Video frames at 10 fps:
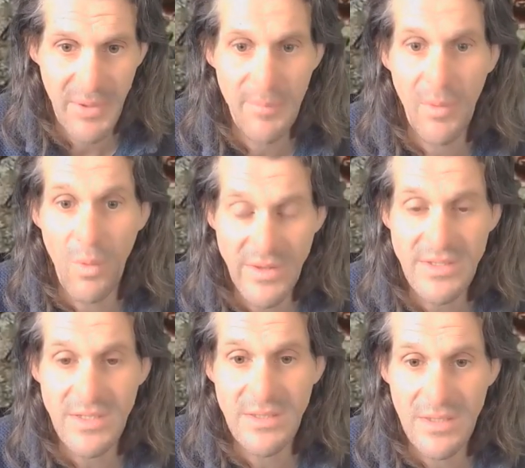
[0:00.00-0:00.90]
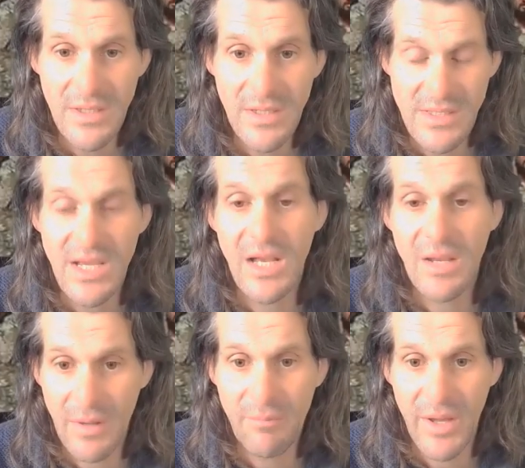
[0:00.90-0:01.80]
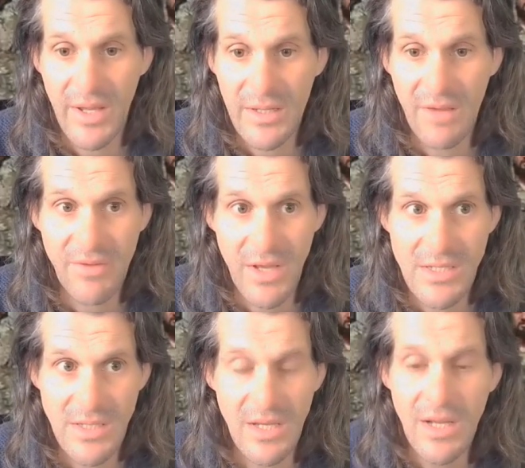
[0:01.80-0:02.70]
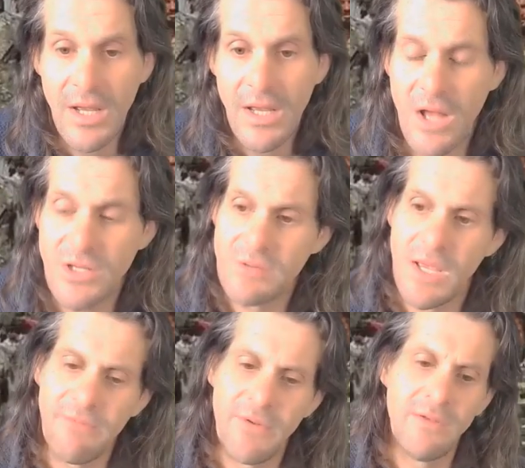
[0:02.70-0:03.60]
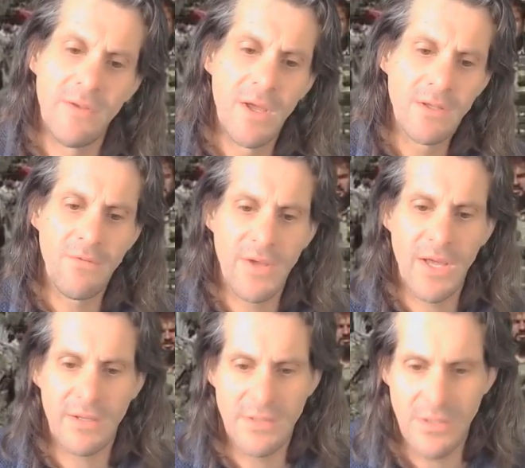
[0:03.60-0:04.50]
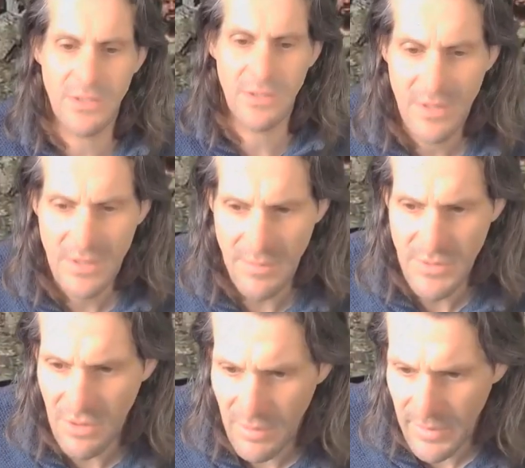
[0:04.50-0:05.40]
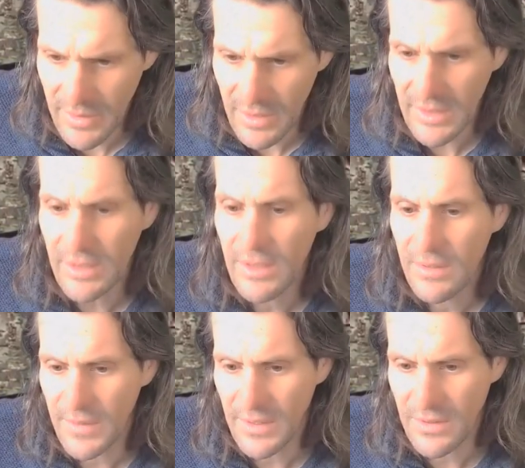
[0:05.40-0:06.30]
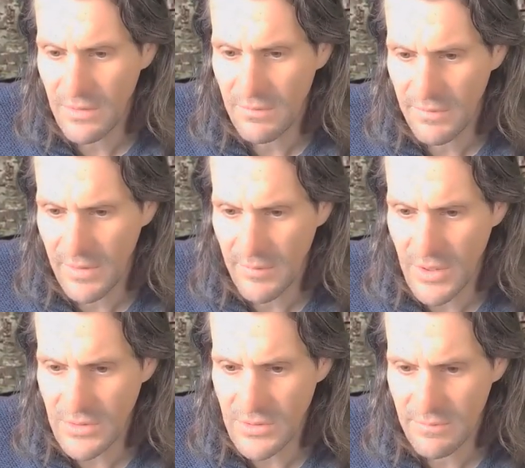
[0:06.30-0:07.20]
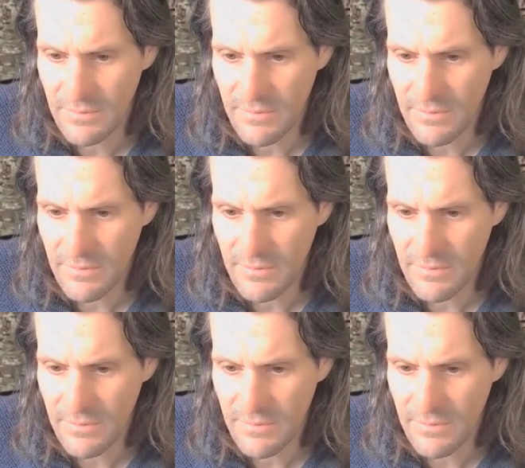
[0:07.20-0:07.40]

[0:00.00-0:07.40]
People wanted the Taliban back, Afghanistan. Karl-James Langford, don't forget to subscribe and like. Thank you very much.